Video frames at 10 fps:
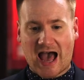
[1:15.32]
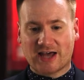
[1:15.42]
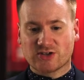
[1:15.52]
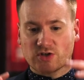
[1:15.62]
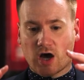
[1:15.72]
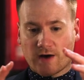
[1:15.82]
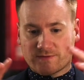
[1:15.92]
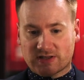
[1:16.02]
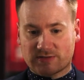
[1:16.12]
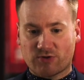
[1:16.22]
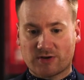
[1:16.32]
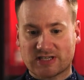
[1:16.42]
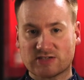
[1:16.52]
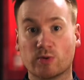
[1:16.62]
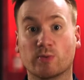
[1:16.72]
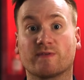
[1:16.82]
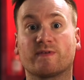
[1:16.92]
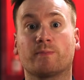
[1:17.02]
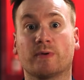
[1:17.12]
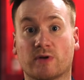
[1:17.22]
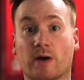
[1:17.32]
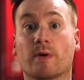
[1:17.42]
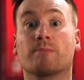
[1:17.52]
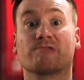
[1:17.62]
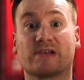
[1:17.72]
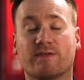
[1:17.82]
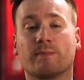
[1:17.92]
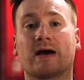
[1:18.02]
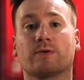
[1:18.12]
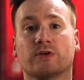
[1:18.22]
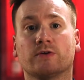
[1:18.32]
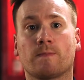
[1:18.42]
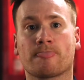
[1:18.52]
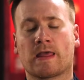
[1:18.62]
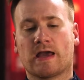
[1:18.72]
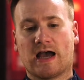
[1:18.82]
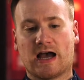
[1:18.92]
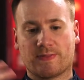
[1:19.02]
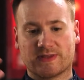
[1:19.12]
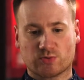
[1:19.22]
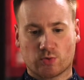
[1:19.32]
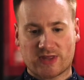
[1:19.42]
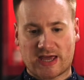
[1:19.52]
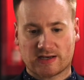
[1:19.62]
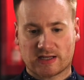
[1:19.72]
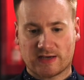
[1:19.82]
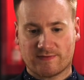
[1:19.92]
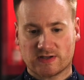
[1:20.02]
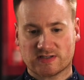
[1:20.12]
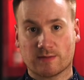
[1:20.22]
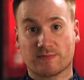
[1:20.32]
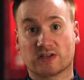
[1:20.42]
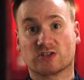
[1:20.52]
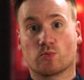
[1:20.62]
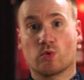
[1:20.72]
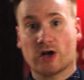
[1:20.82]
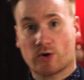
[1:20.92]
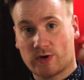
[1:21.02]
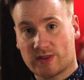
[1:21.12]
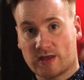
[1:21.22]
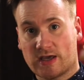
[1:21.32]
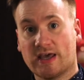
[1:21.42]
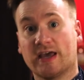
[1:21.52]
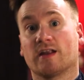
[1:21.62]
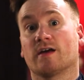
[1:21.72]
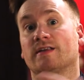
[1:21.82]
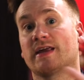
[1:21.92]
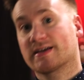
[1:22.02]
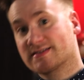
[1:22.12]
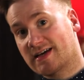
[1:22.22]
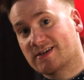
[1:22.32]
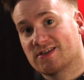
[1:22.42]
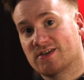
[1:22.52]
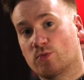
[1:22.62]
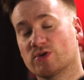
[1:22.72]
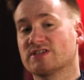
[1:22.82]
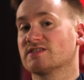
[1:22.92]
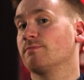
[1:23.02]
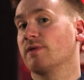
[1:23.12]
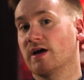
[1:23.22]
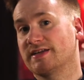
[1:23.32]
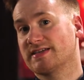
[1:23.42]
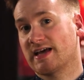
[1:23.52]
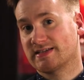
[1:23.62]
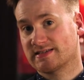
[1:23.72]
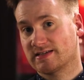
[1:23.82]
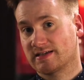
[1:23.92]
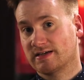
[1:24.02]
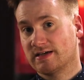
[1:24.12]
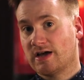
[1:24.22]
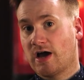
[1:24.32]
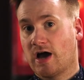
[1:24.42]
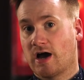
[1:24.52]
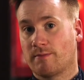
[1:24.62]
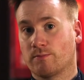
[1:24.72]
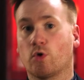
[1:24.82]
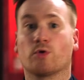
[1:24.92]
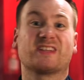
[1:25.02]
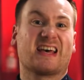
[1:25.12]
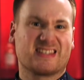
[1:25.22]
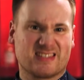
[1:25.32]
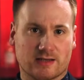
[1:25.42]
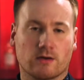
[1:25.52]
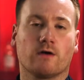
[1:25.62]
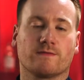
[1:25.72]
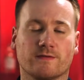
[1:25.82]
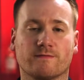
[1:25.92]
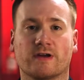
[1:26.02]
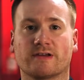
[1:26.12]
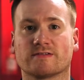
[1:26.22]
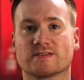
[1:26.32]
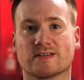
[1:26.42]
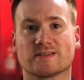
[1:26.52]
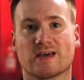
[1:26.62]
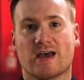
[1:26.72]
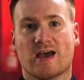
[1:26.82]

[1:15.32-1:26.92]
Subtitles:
And after this process, we would have built up a brief about you. And this will then give us something to work with in our next section, which is the blind tasting or testing of the fragrances.